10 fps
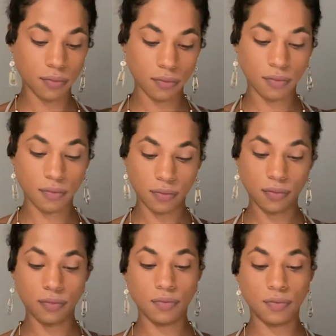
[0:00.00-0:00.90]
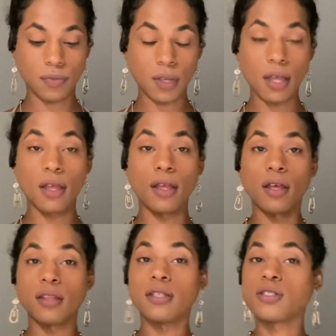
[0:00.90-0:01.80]

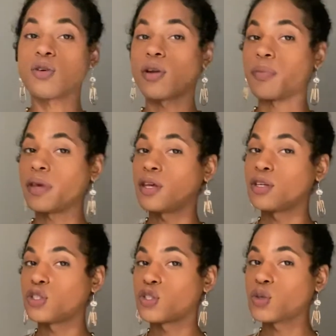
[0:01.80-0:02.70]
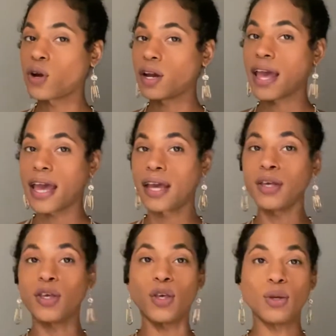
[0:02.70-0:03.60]
This is going to be short
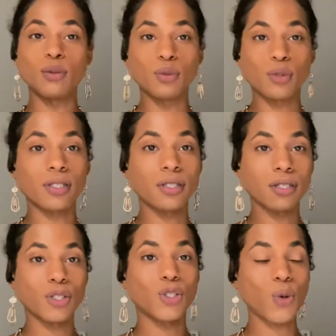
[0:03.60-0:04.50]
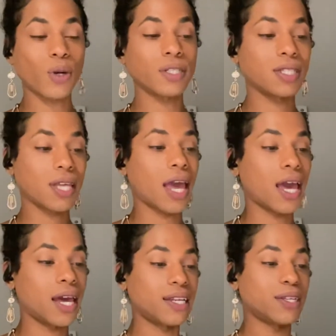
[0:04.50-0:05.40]
and cute. Short
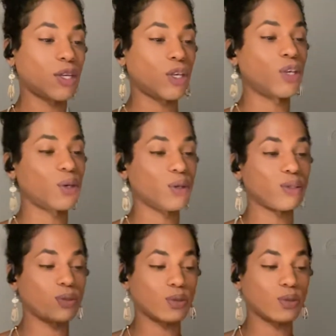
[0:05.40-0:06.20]
and cute.